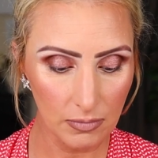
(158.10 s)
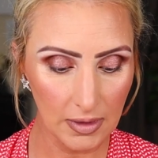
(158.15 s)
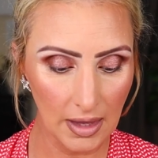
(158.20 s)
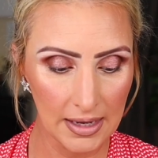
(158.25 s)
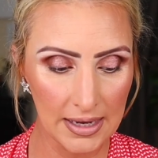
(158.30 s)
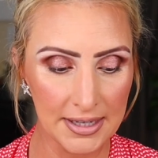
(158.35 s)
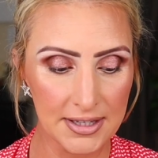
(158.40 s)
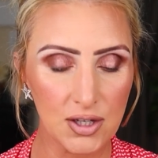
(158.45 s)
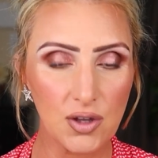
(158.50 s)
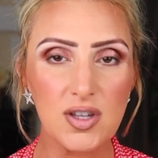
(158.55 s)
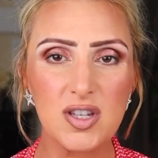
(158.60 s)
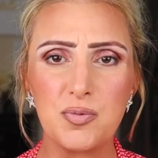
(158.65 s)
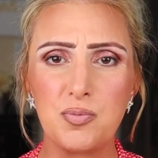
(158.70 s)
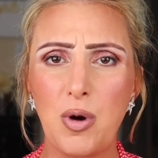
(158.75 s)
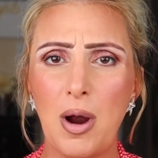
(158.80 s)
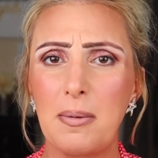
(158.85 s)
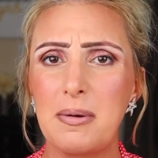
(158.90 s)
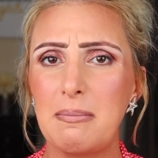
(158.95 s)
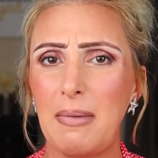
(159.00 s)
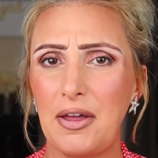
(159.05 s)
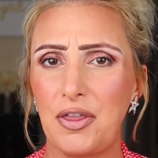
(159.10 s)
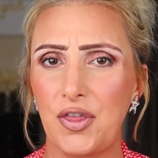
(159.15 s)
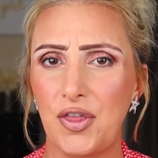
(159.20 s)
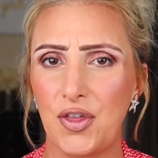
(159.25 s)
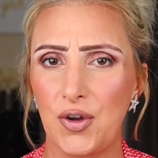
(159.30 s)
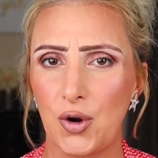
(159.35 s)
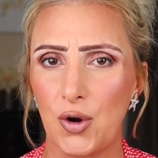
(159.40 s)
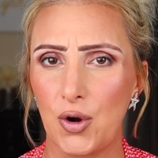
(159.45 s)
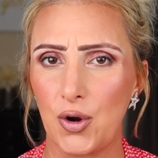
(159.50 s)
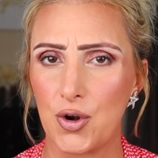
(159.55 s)
and so this is probably my
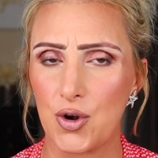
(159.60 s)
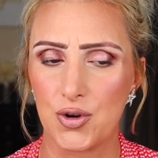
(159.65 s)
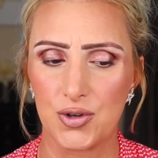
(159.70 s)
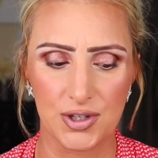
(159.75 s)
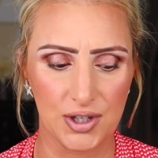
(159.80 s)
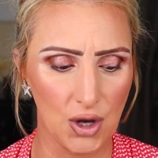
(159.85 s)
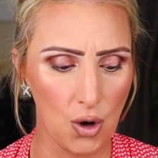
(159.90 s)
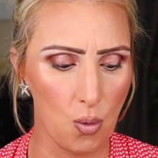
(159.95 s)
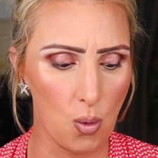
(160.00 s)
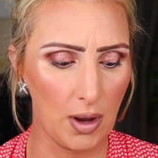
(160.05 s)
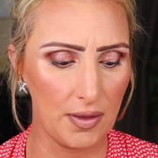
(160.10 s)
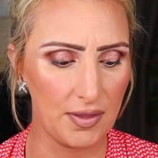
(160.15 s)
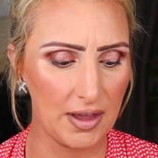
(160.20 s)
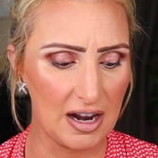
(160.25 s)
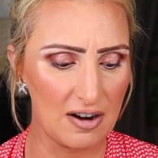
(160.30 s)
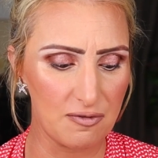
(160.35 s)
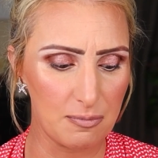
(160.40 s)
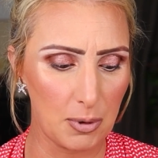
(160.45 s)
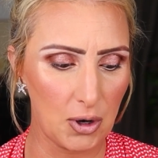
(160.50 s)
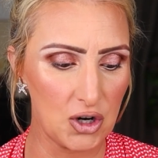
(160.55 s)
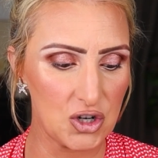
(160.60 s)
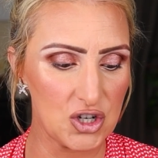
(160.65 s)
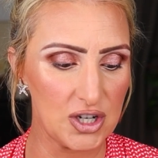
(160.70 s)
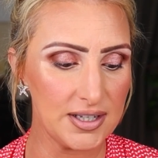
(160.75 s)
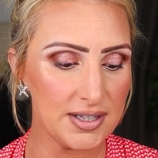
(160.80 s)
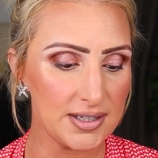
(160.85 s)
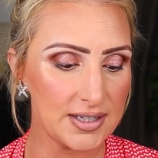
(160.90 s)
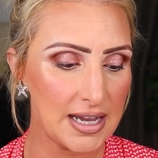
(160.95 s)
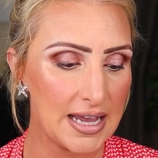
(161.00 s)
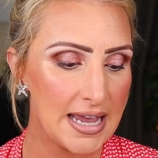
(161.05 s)
3rd or so one that I've
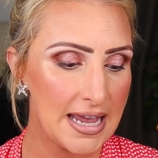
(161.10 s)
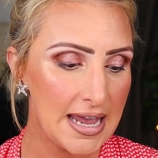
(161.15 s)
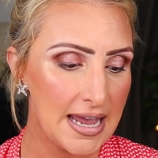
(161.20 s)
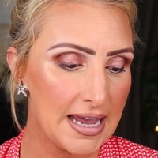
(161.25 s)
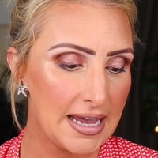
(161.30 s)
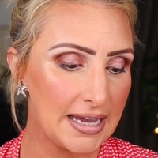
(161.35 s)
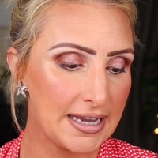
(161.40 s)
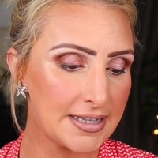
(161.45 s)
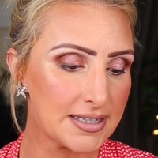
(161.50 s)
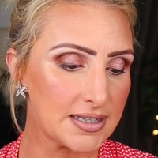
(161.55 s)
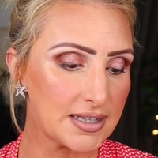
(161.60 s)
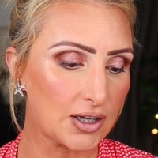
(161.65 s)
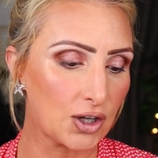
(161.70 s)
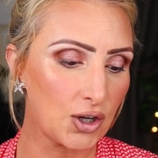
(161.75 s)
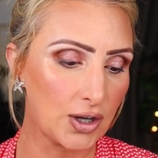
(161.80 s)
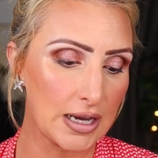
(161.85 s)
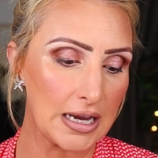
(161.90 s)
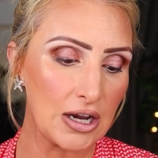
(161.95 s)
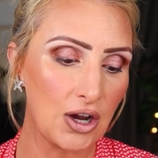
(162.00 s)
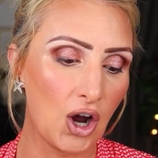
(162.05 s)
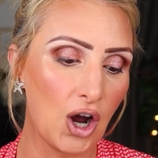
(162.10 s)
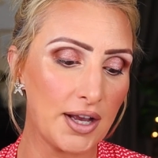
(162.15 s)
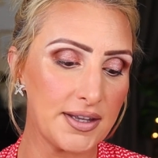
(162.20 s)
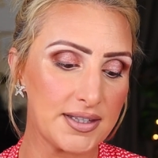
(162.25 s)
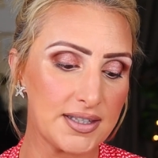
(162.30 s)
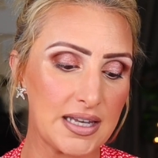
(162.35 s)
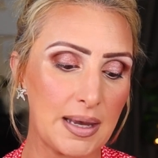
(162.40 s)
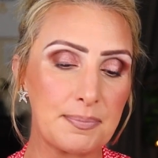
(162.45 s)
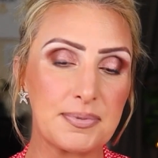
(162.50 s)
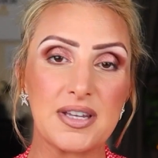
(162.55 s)
purchased. It's the Cooking
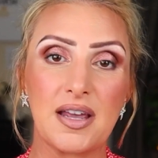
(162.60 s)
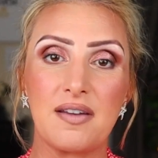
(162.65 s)
Concepts